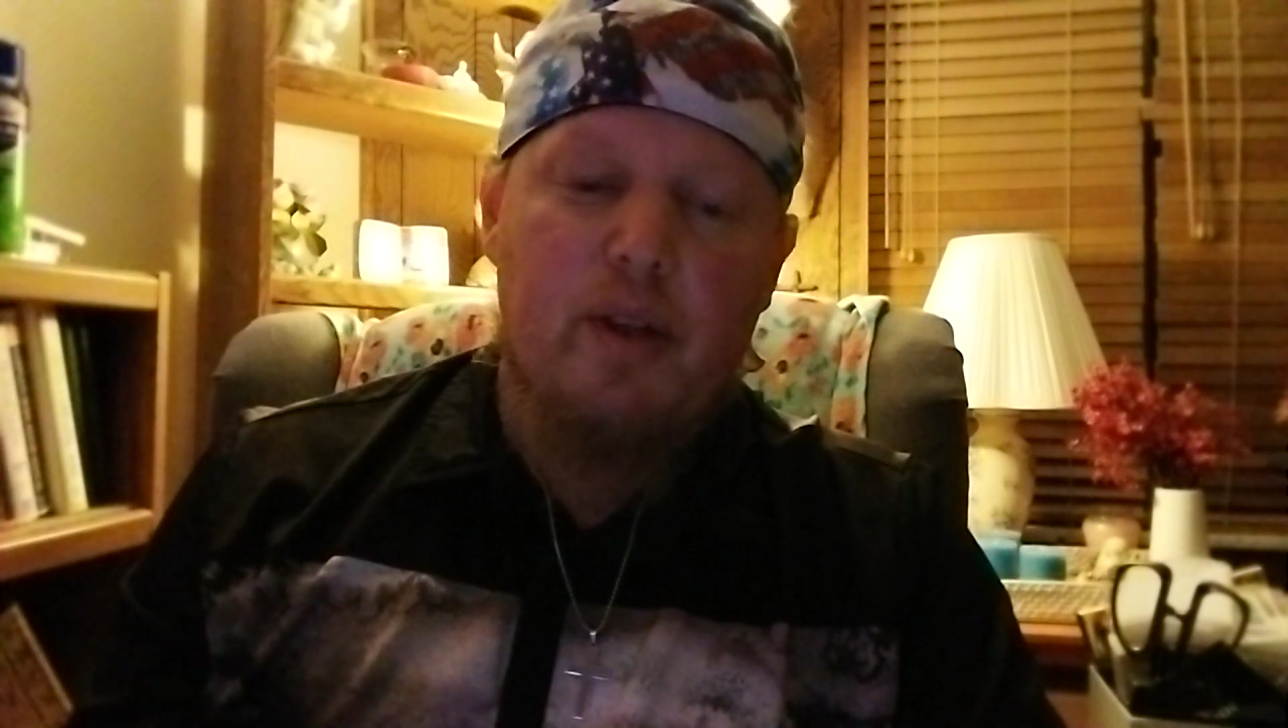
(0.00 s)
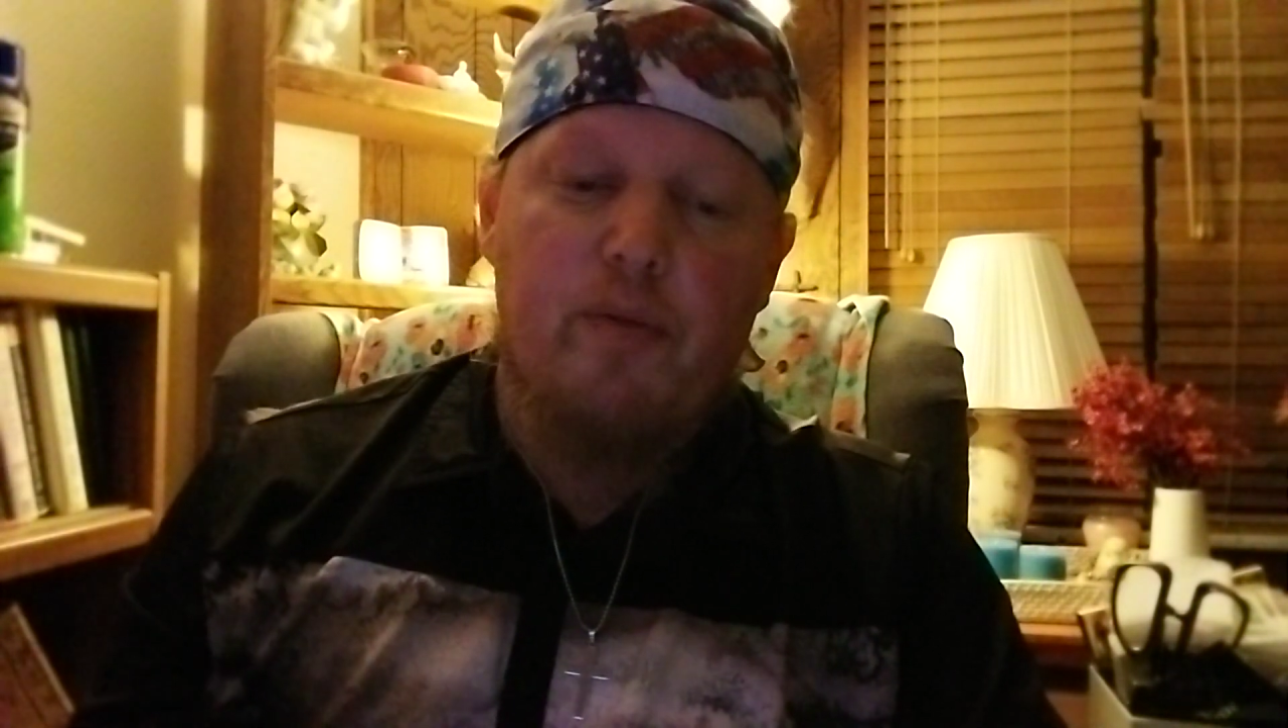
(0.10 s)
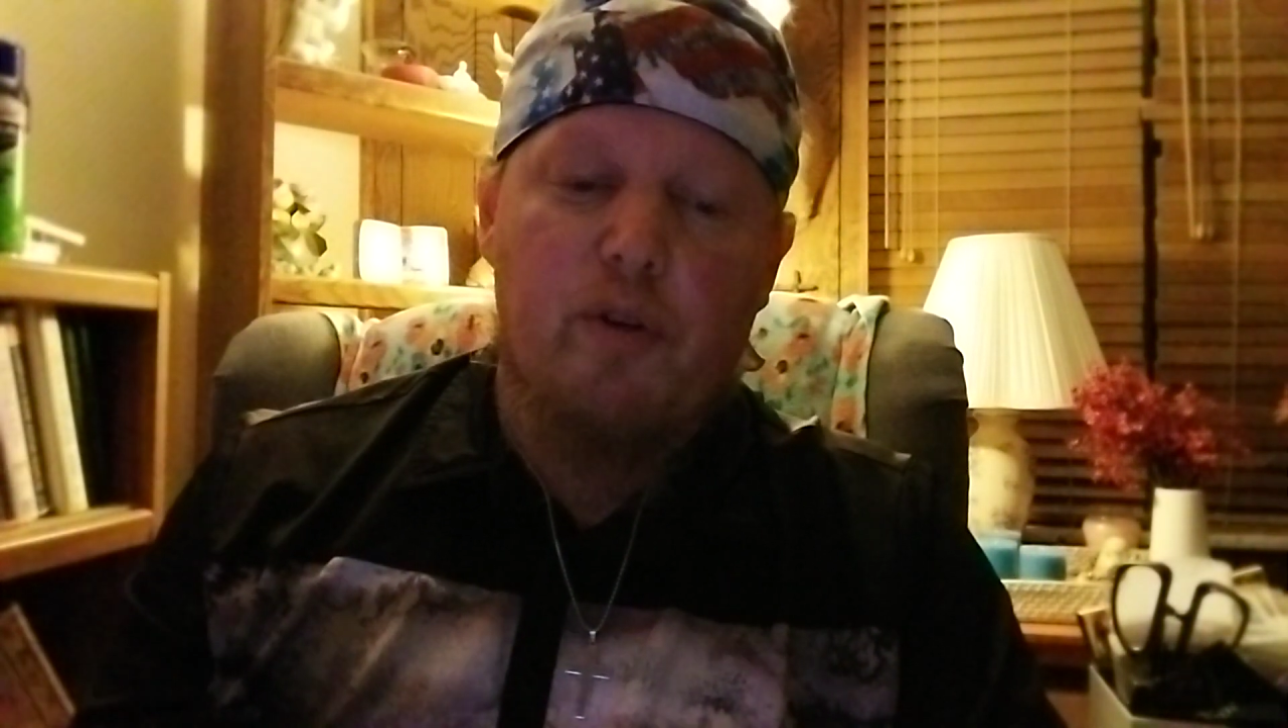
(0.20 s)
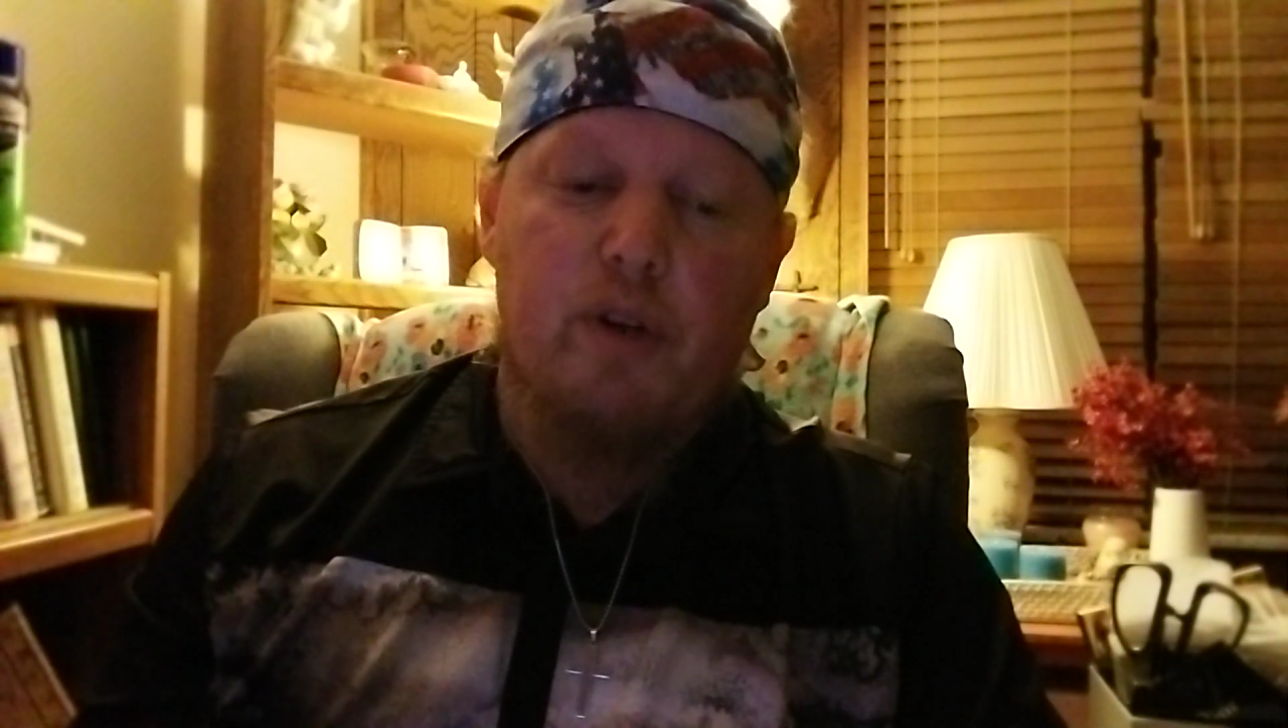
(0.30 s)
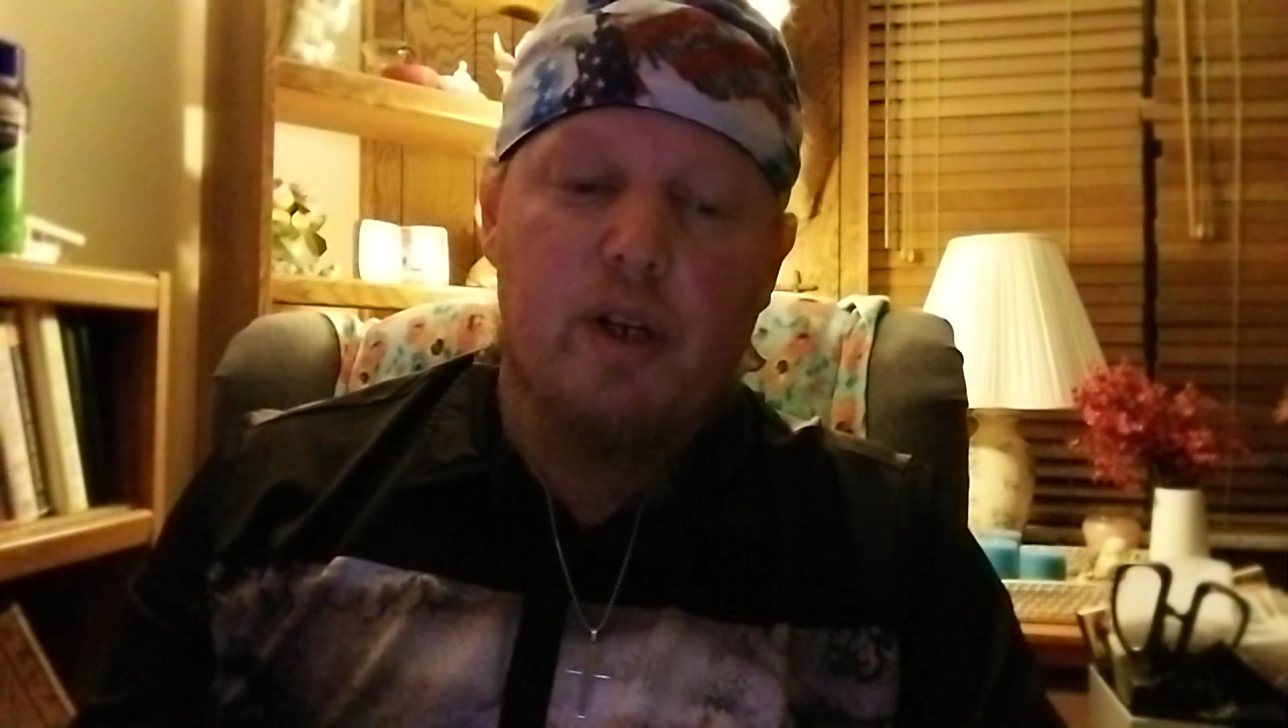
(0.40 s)

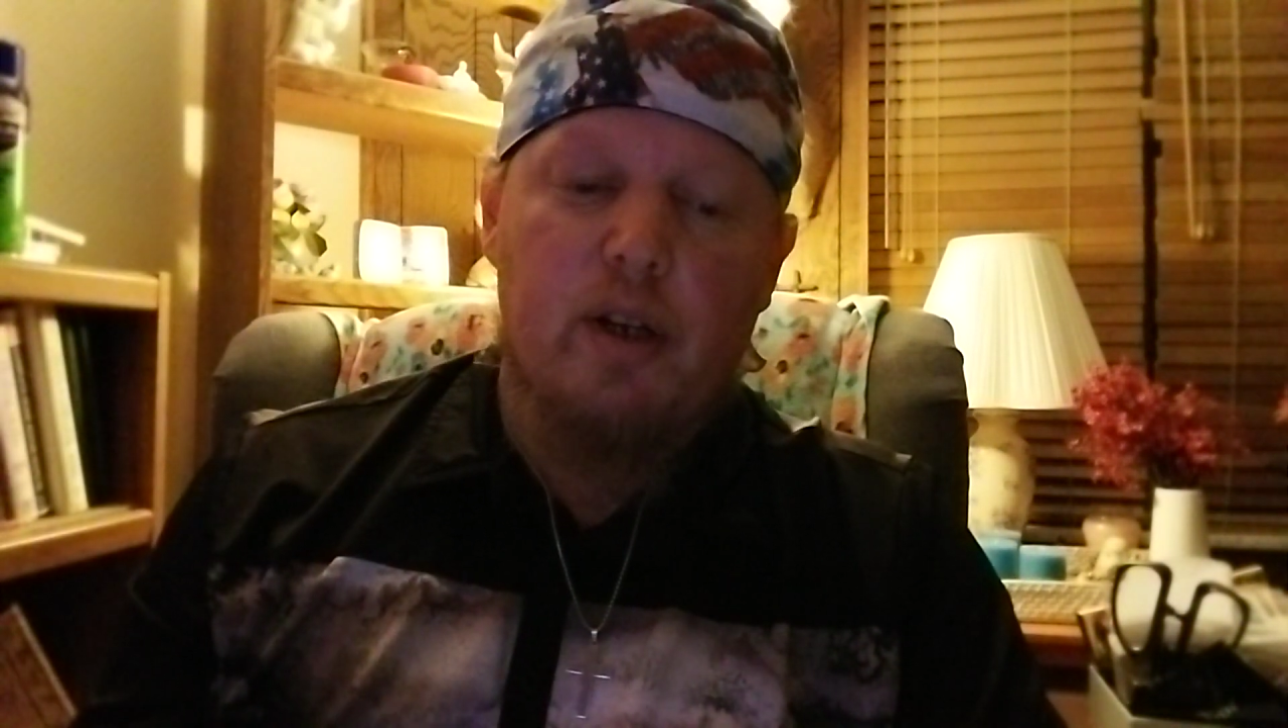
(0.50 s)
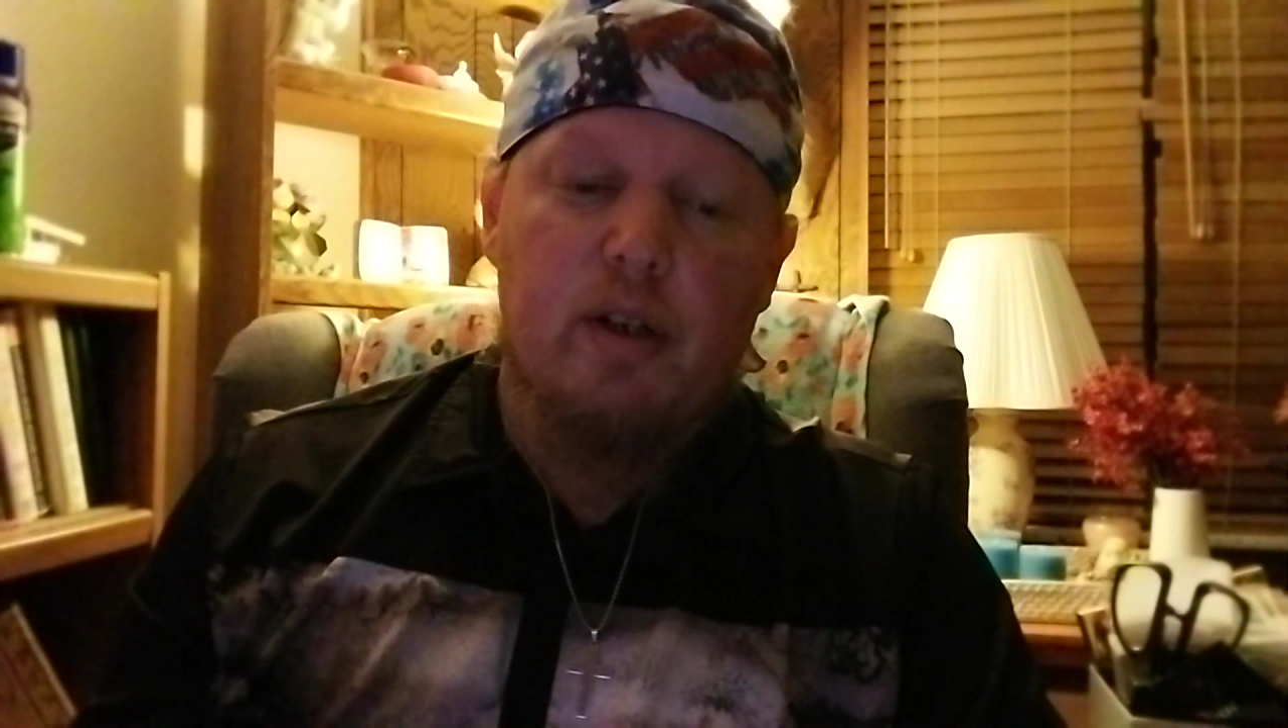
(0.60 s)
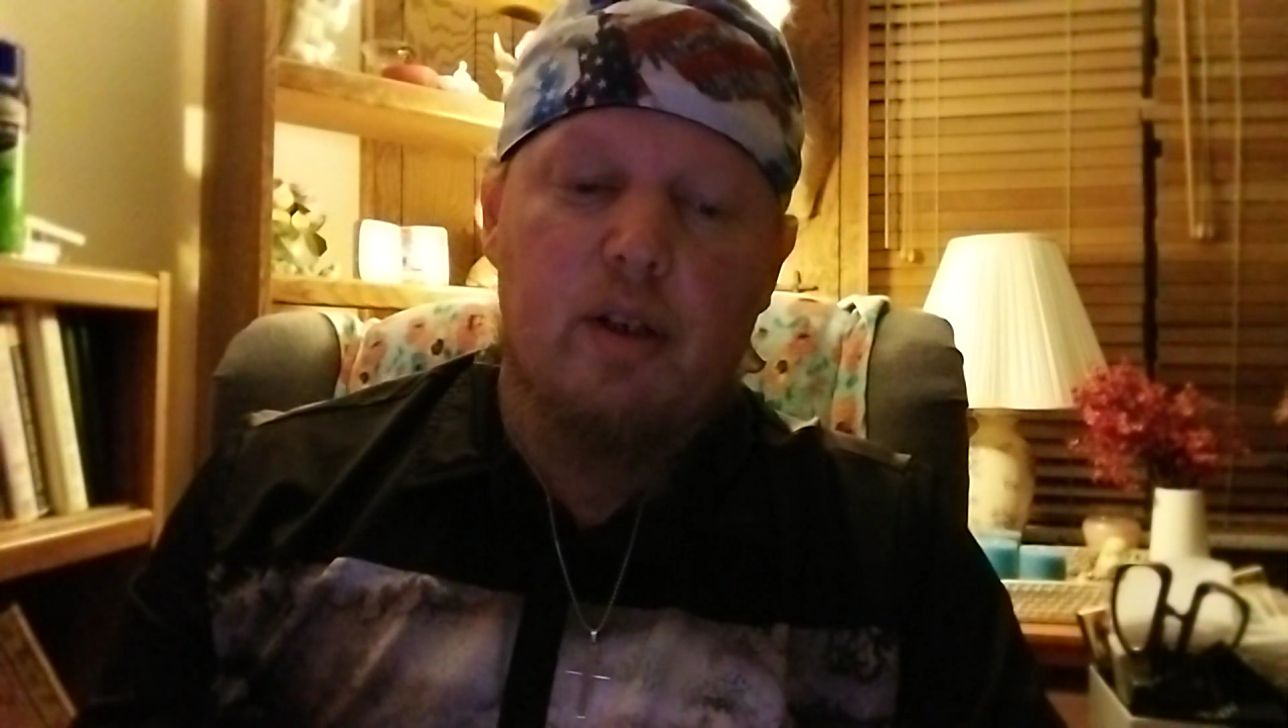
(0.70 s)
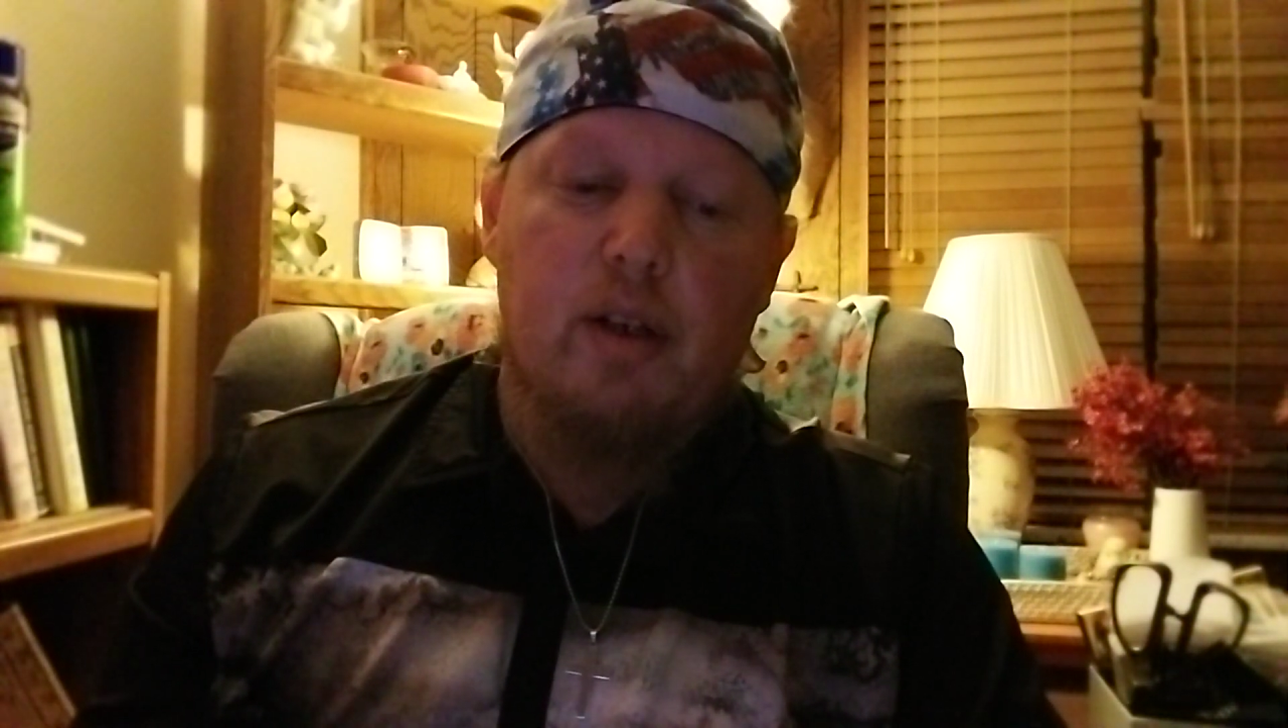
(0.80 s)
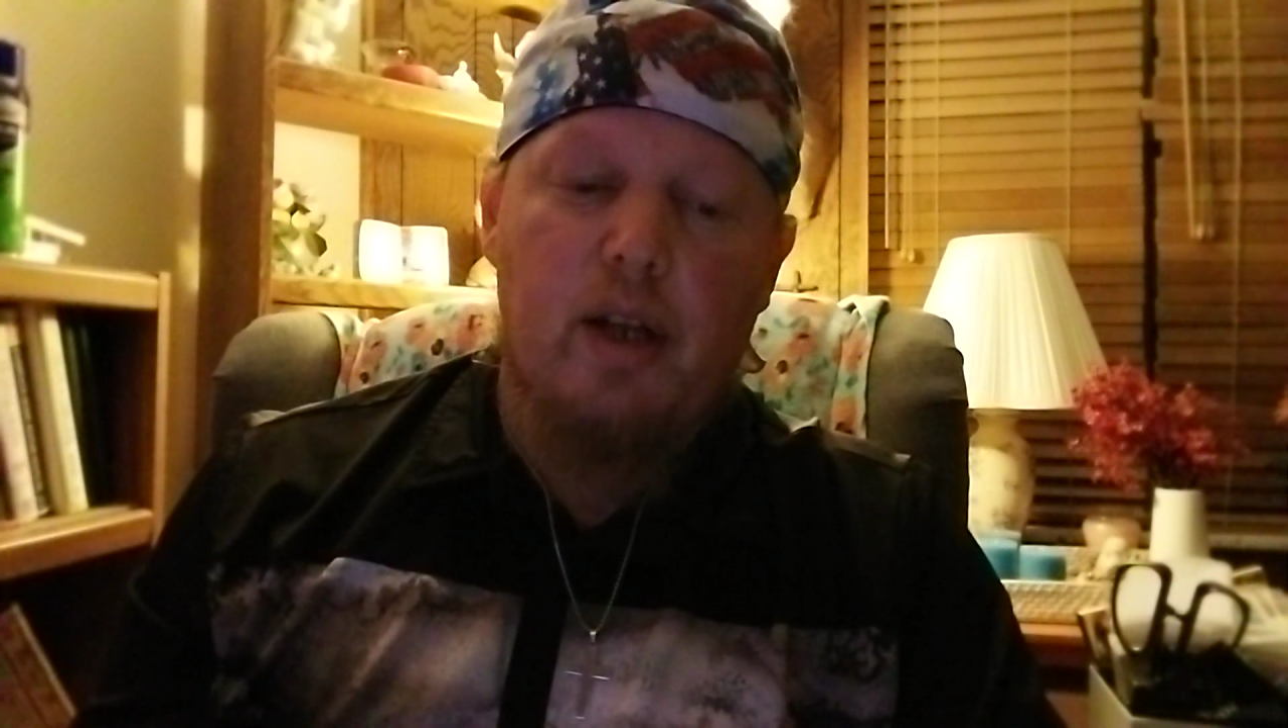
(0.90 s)
for
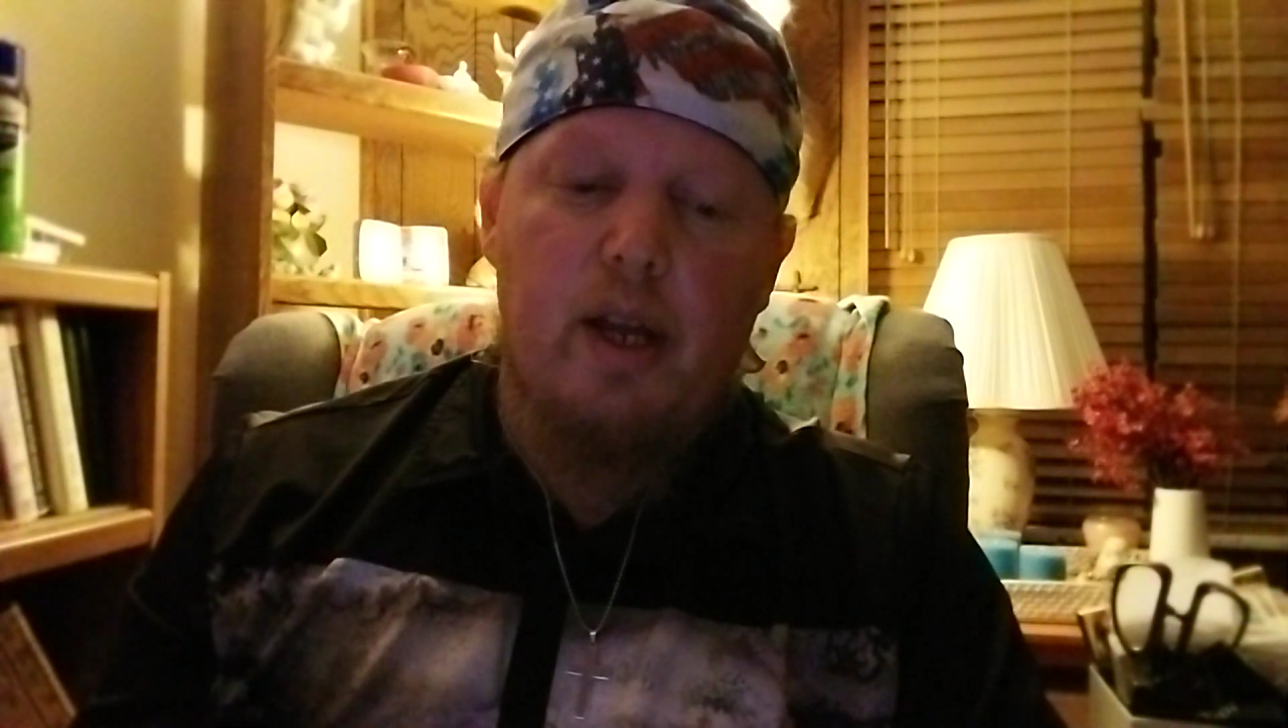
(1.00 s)
younger